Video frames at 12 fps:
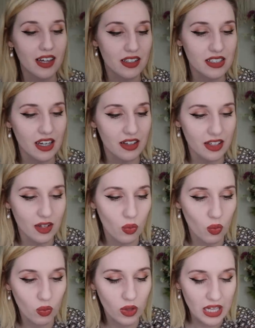and it's kind of like
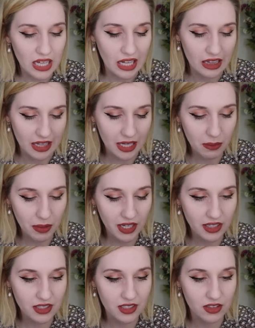a light
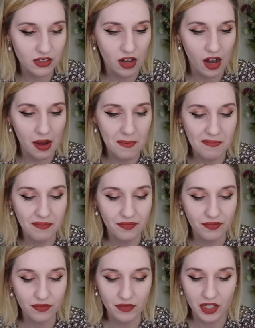pink to
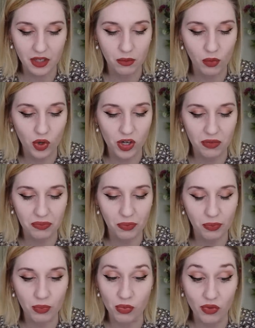like more
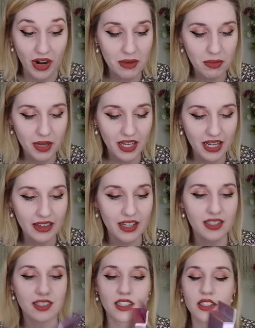bright pink, and then
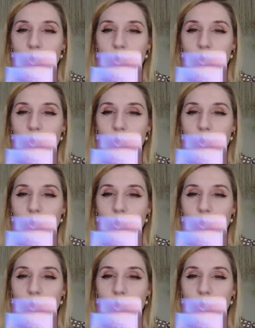it's got